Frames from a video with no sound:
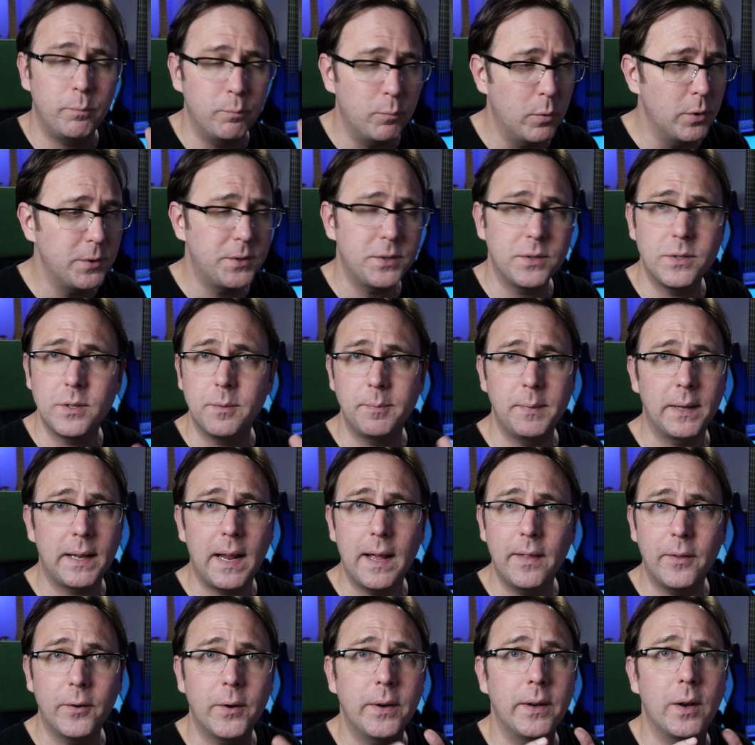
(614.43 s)
mushes them
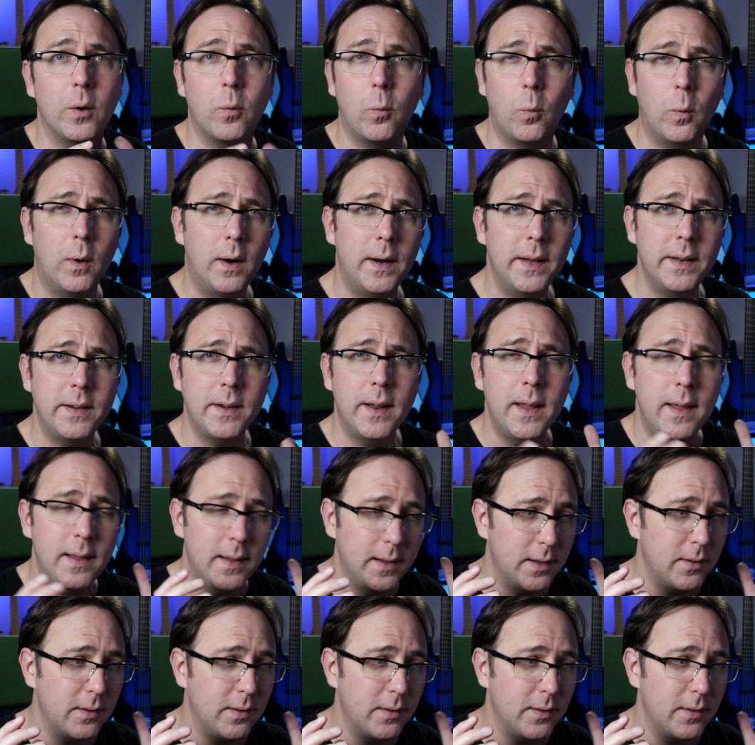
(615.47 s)
together into one